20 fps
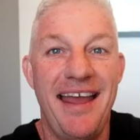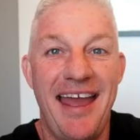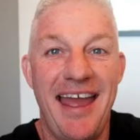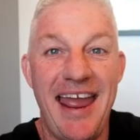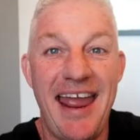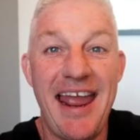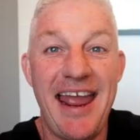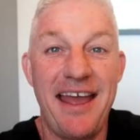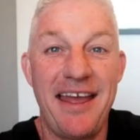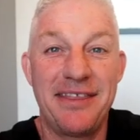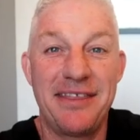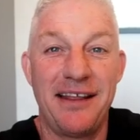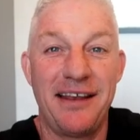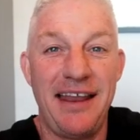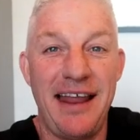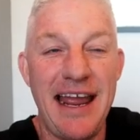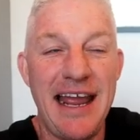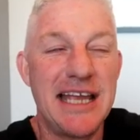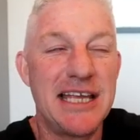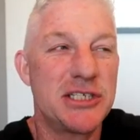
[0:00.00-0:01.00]
And the
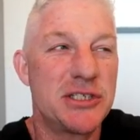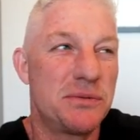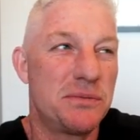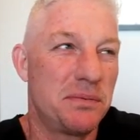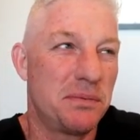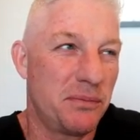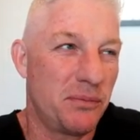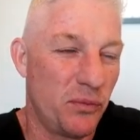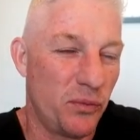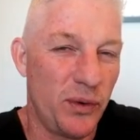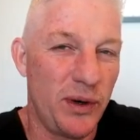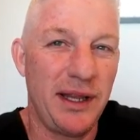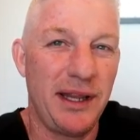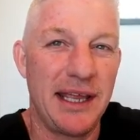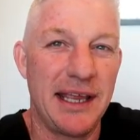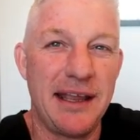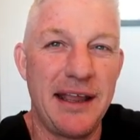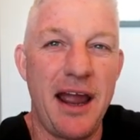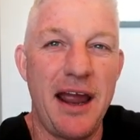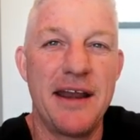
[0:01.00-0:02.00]
last
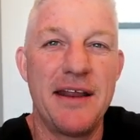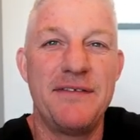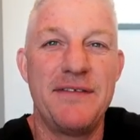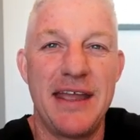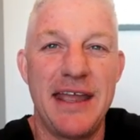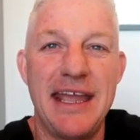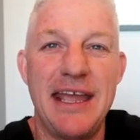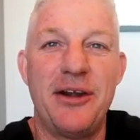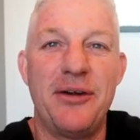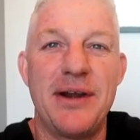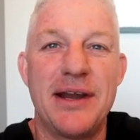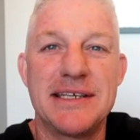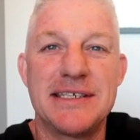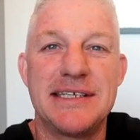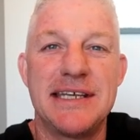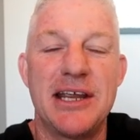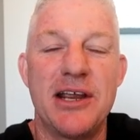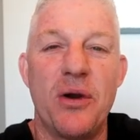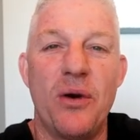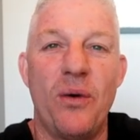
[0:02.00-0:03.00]
really kind of
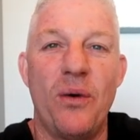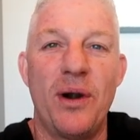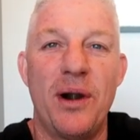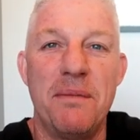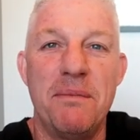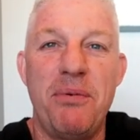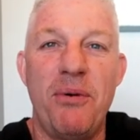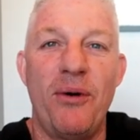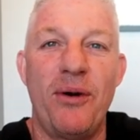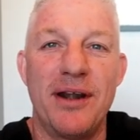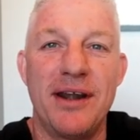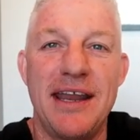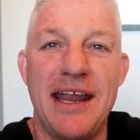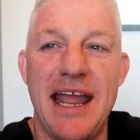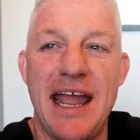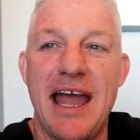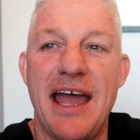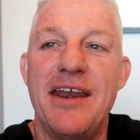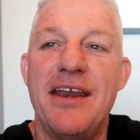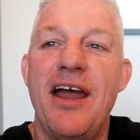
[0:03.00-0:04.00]
interesting or important
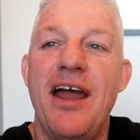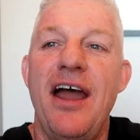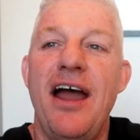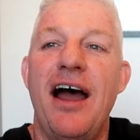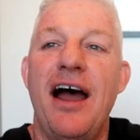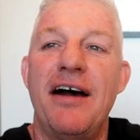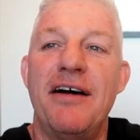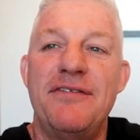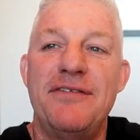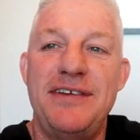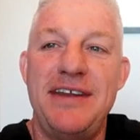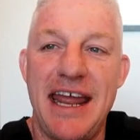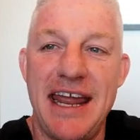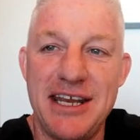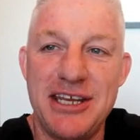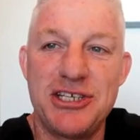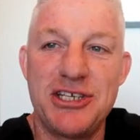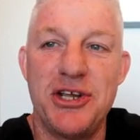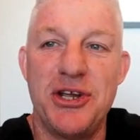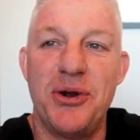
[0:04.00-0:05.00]
hand of day
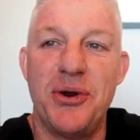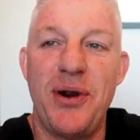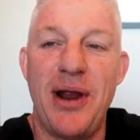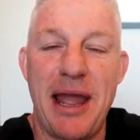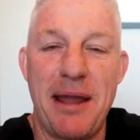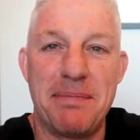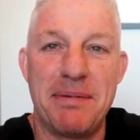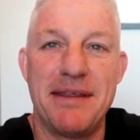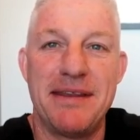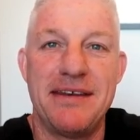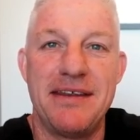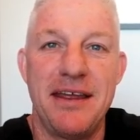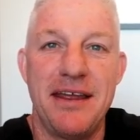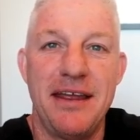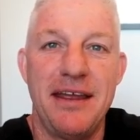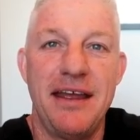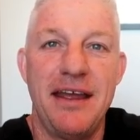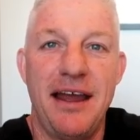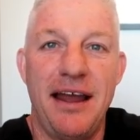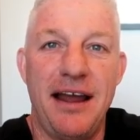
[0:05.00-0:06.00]
two happened
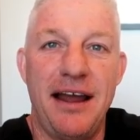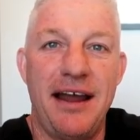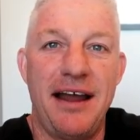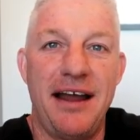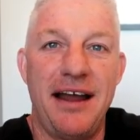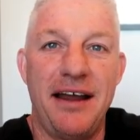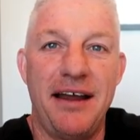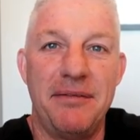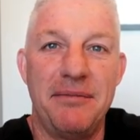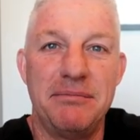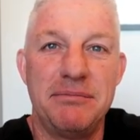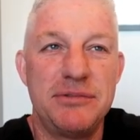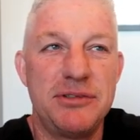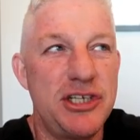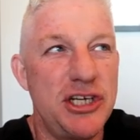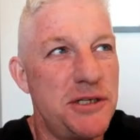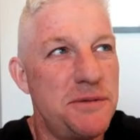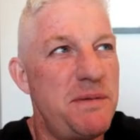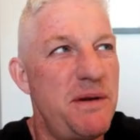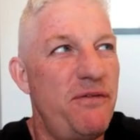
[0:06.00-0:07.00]
um,
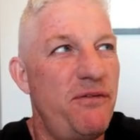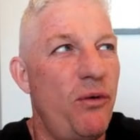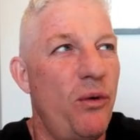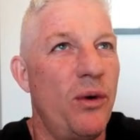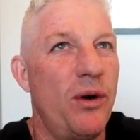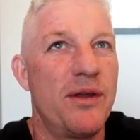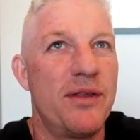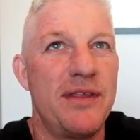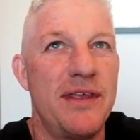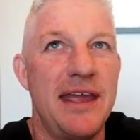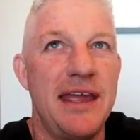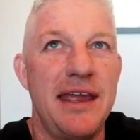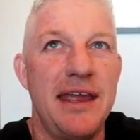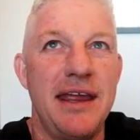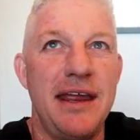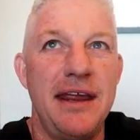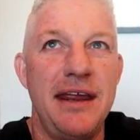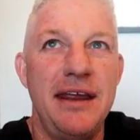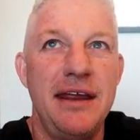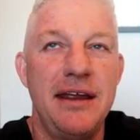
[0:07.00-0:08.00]
just before
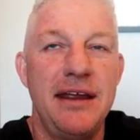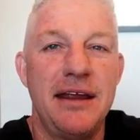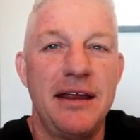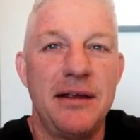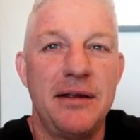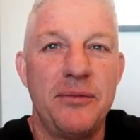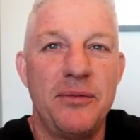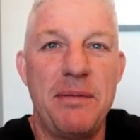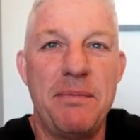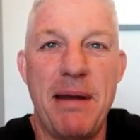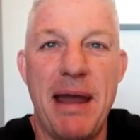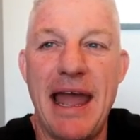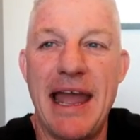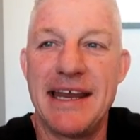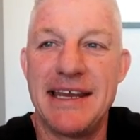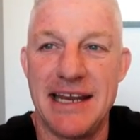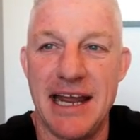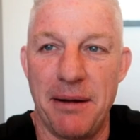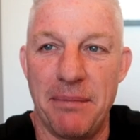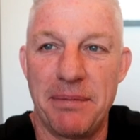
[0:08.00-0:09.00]
the we
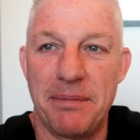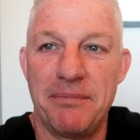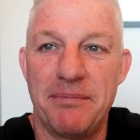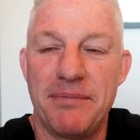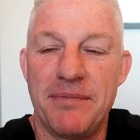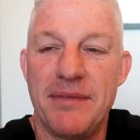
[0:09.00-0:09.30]
bagged up.